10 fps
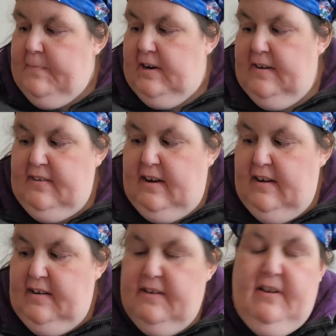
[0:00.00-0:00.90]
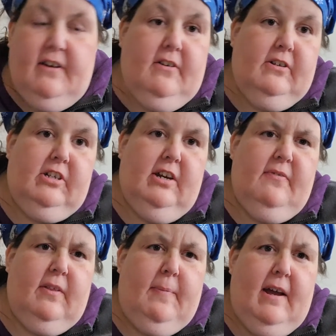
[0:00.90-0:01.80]
Because I did not crochet
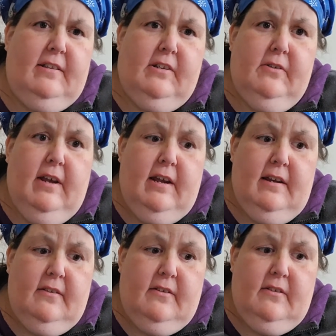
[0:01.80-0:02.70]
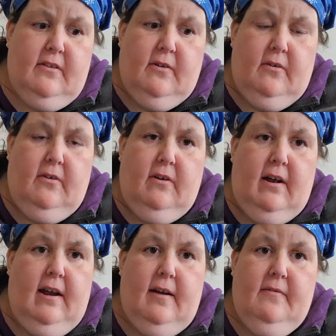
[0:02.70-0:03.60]
for the past 2 days, so
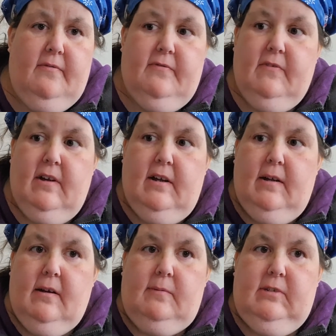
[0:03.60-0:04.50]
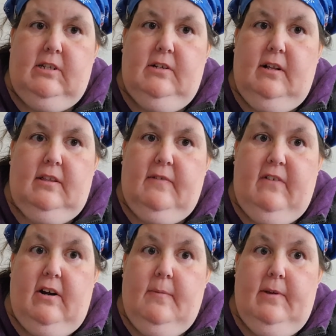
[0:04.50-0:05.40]
I'm still at the
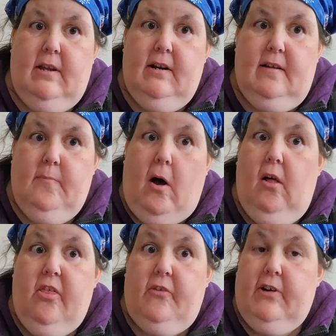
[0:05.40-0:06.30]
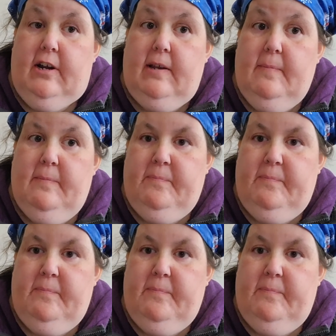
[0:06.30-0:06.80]
very beginning of ball 3.